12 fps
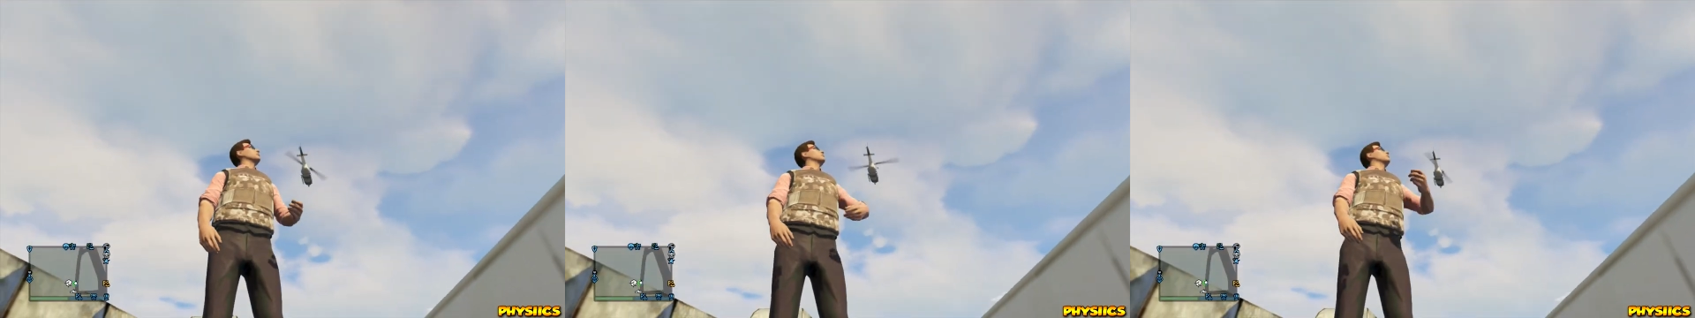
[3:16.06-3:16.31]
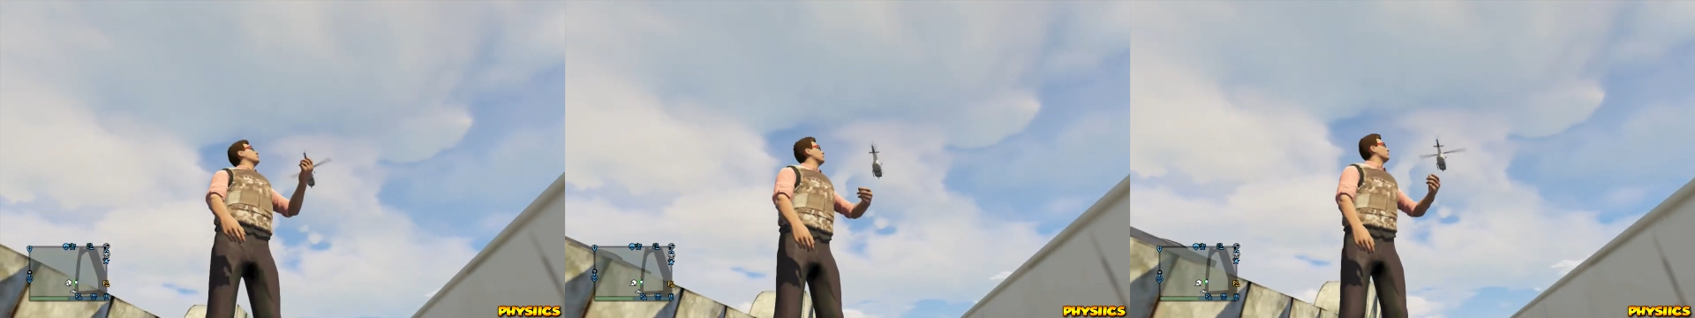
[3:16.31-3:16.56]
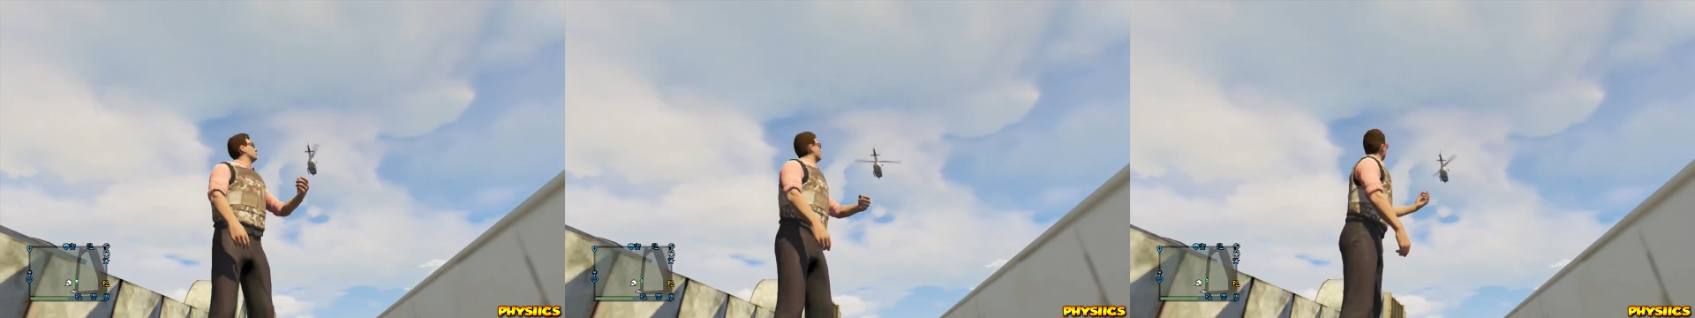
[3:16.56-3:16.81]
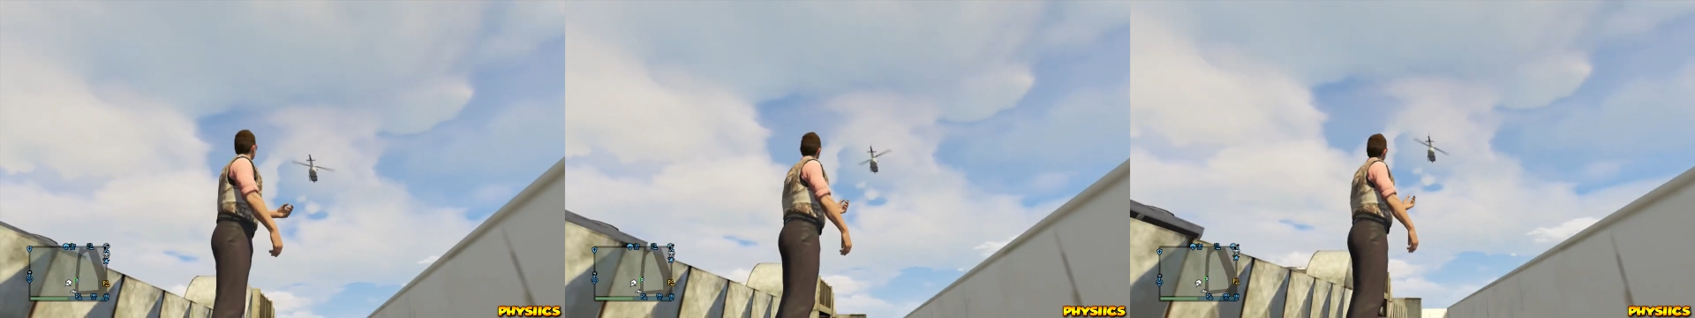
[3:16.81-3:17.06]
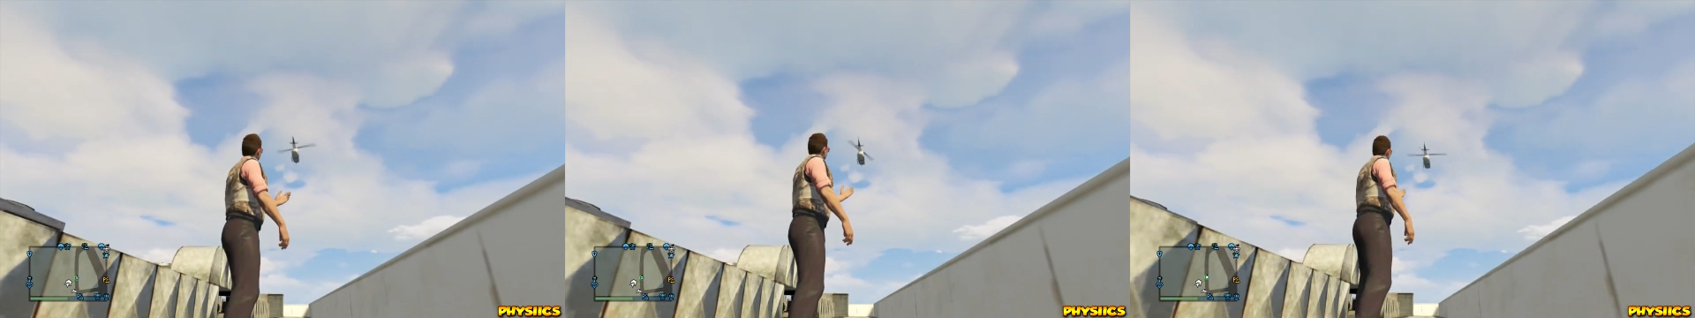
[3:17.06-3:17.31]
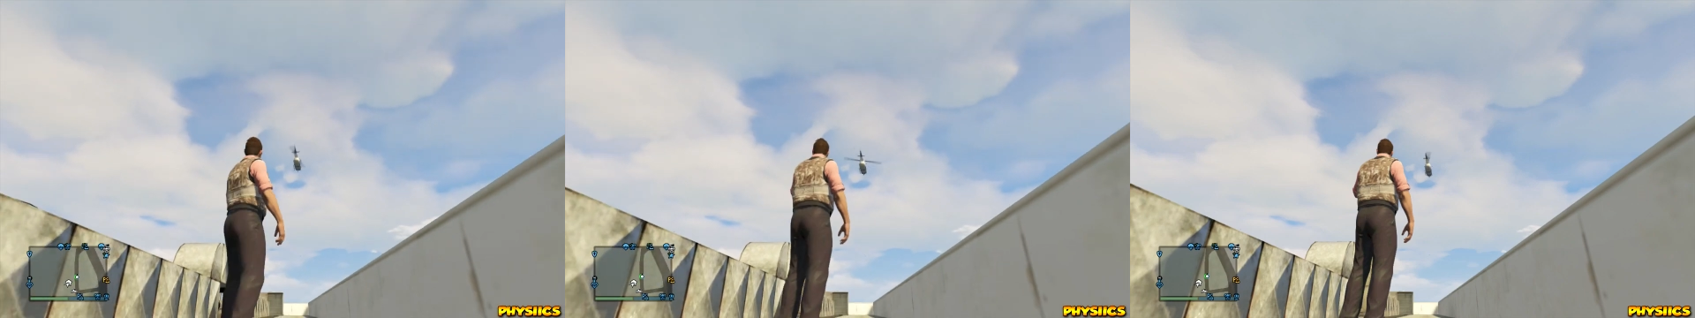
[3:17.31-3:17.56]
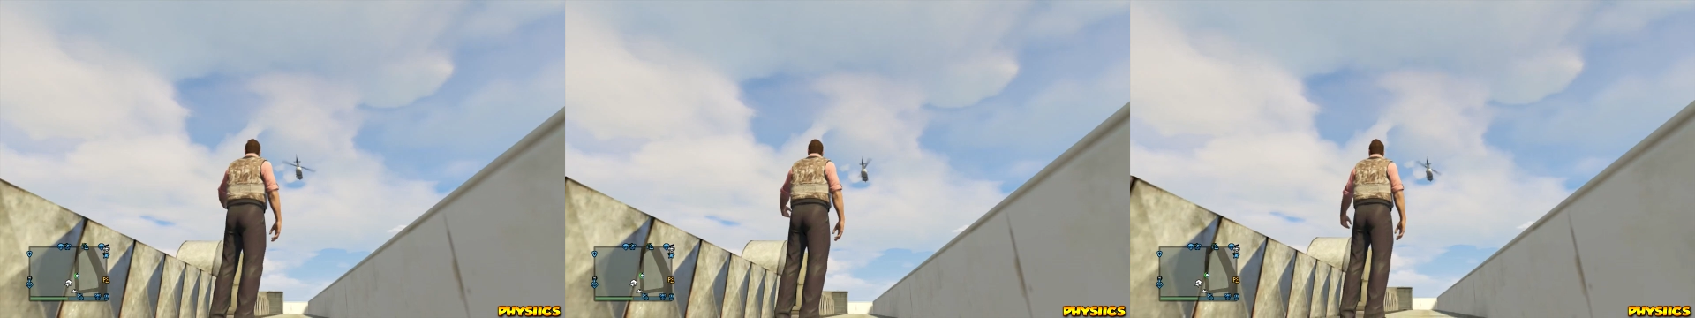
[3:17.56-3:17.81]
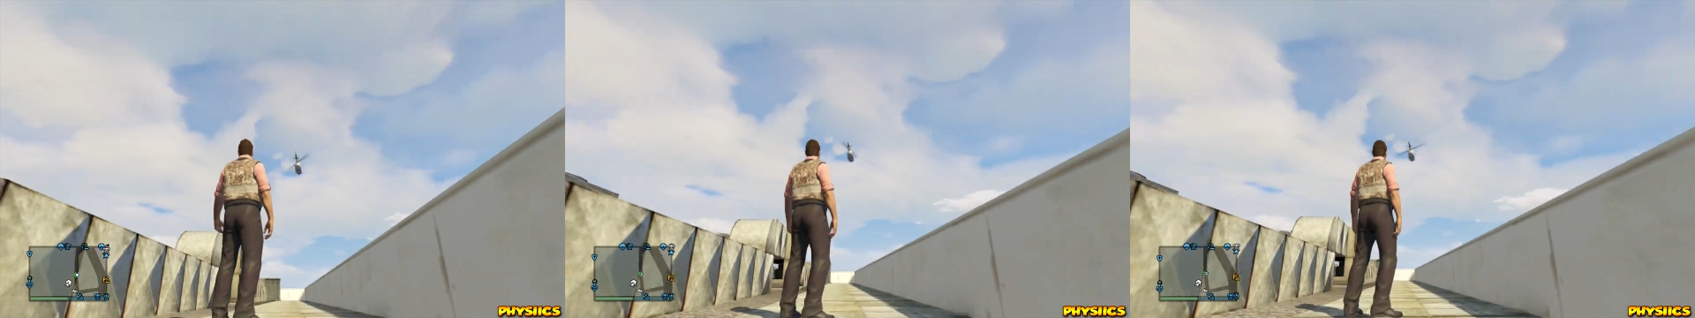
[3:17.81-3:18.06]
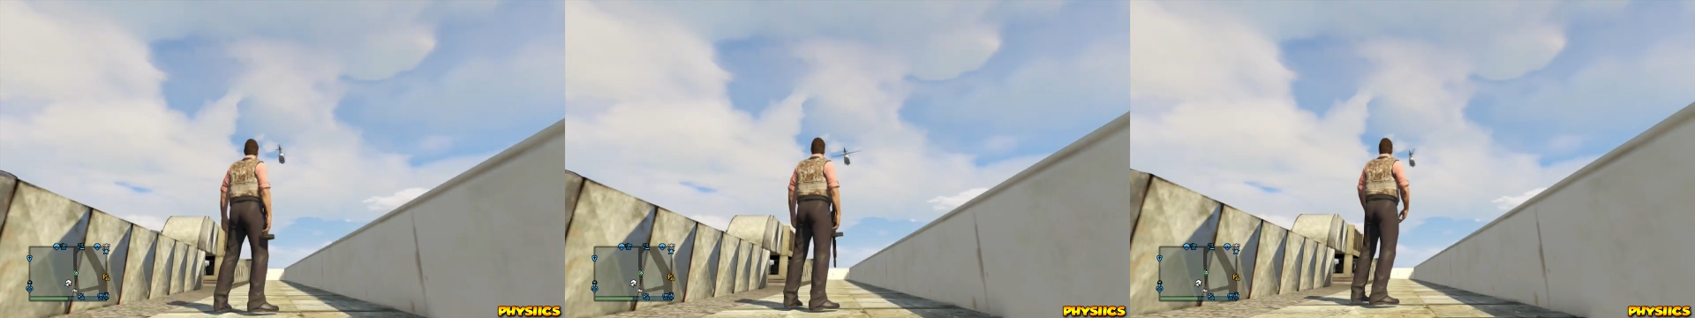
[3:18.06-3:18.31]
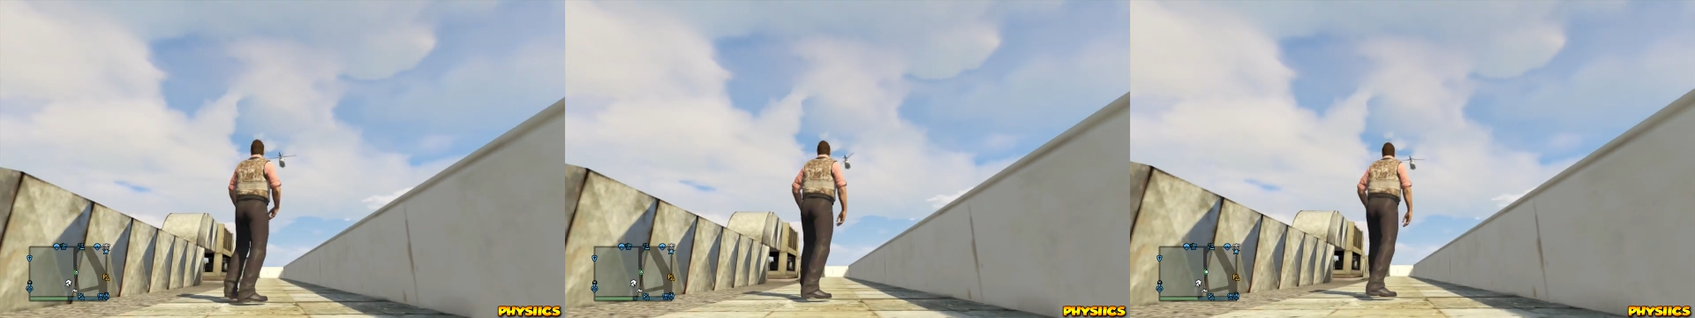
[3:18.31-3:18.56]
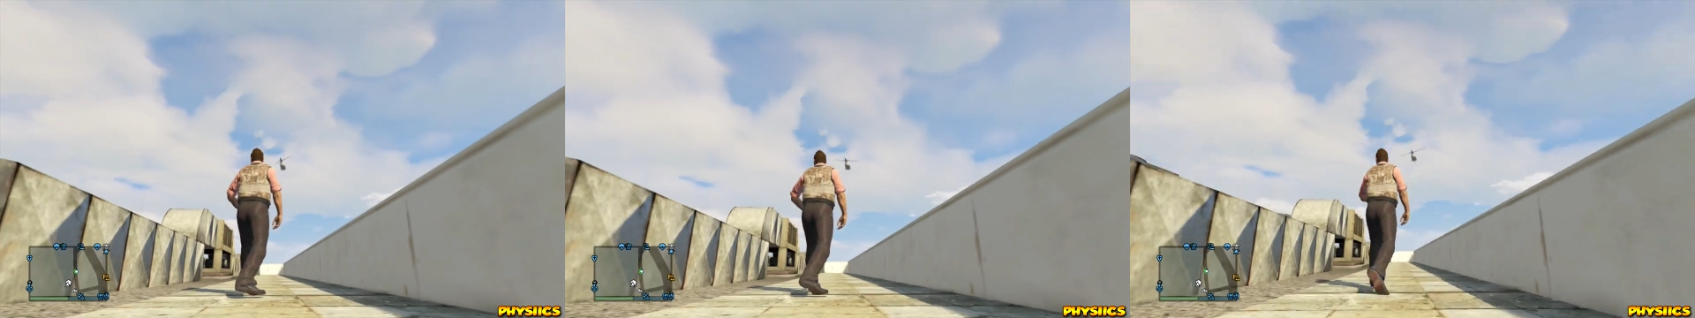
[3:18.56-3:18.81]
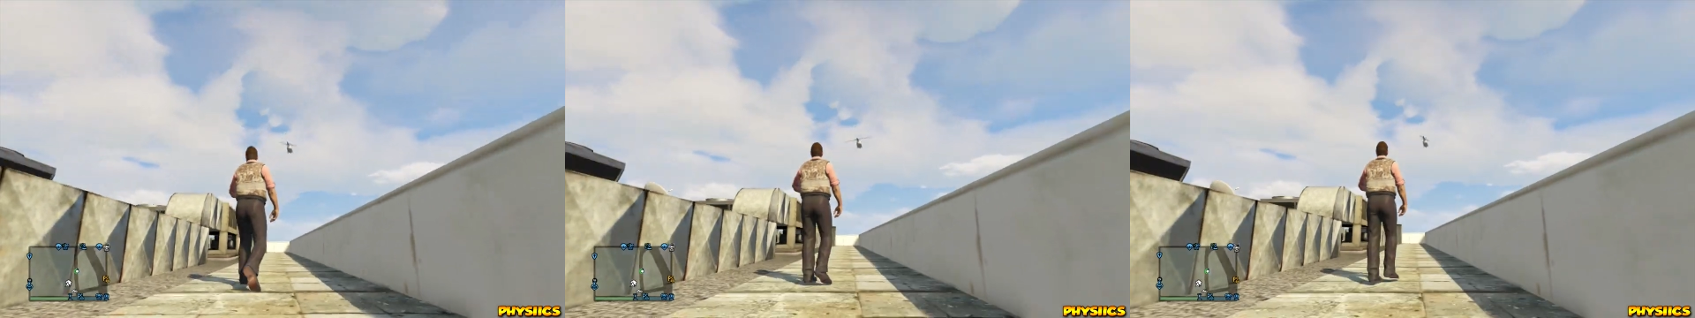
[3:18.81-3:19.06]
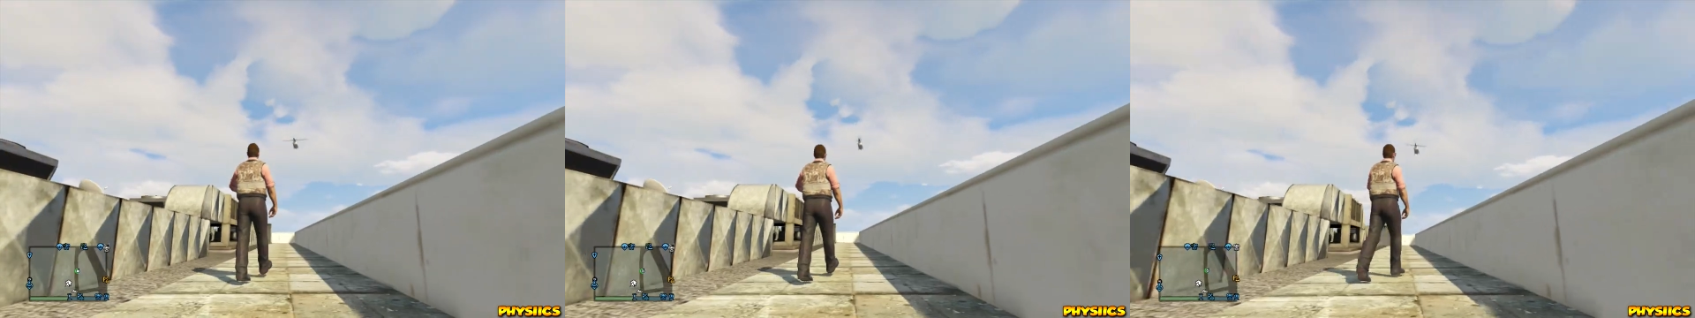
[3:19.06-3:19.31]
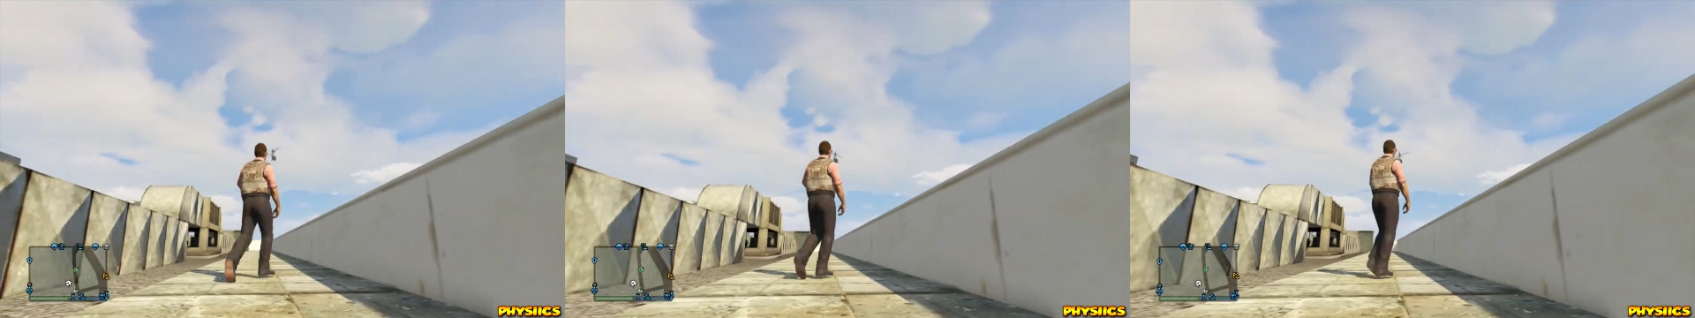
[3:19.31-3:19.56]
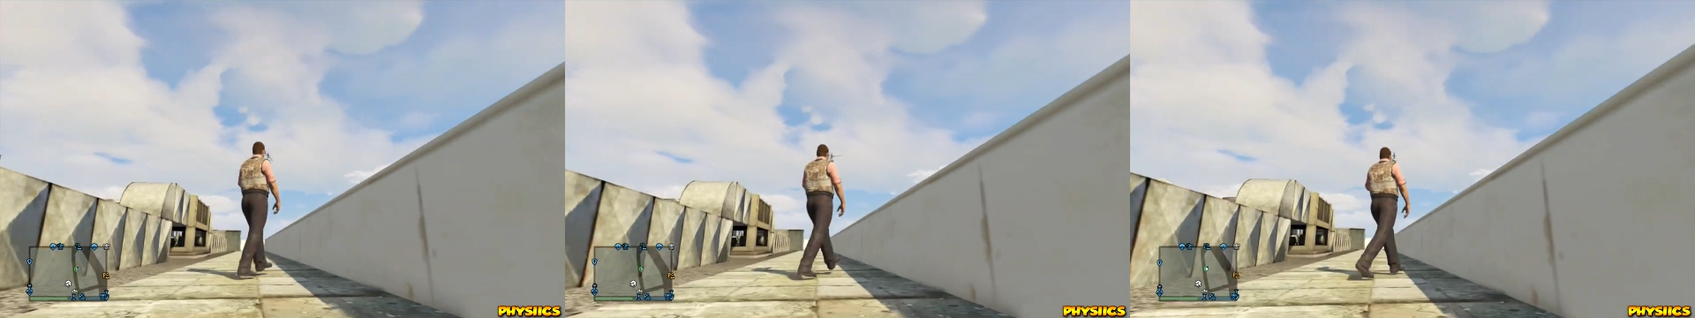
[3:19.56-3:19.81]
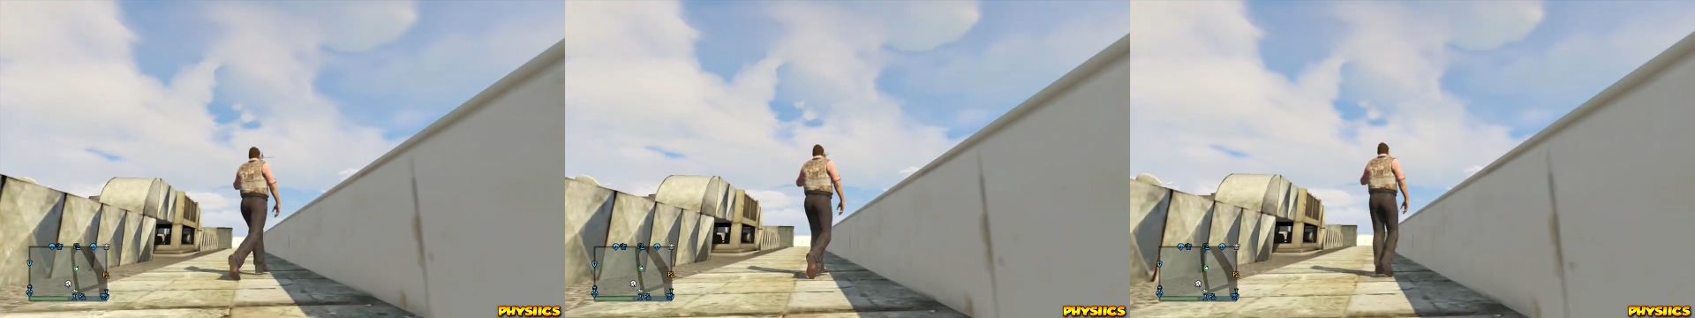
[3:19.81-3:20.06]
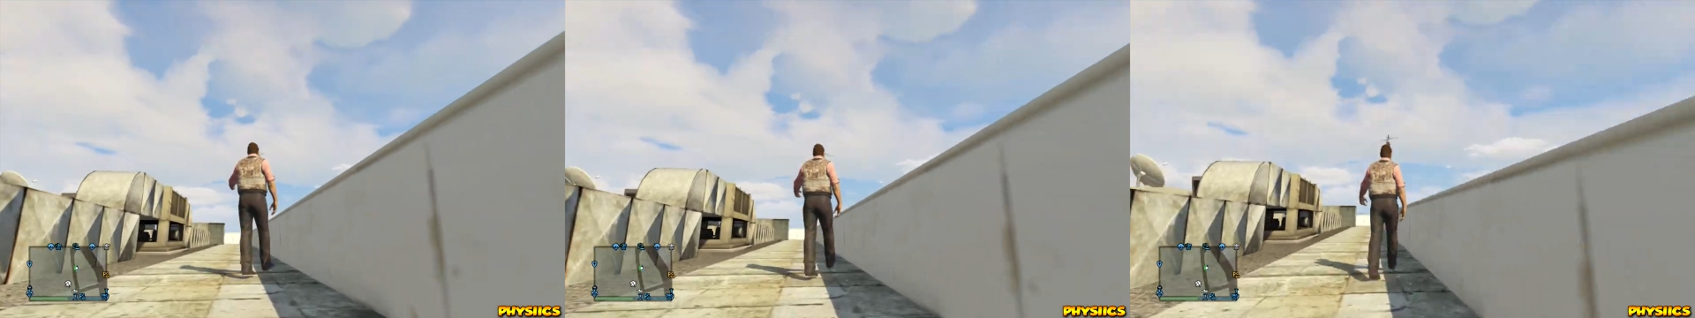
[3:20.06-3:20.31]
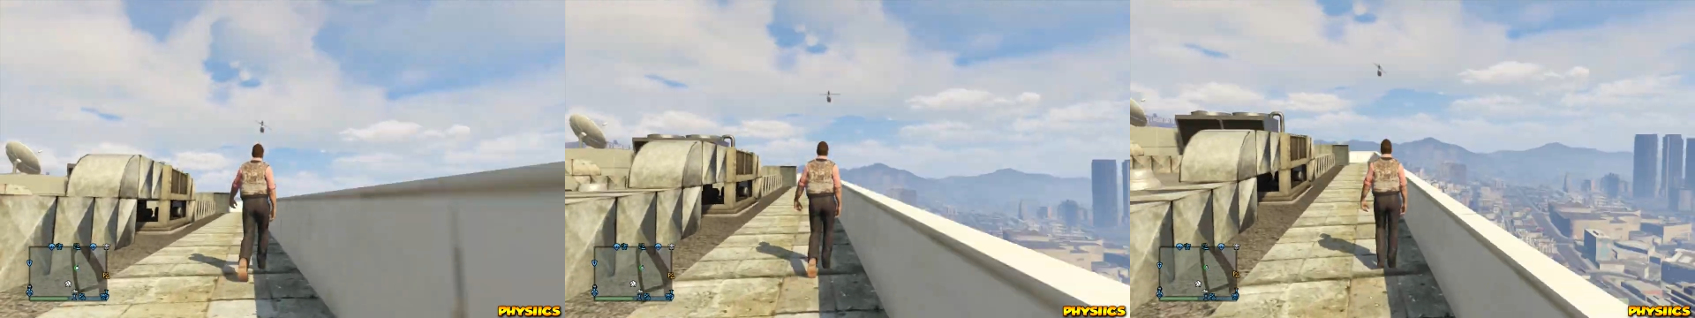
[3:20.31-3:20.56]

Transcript: [unreadable: no face in view]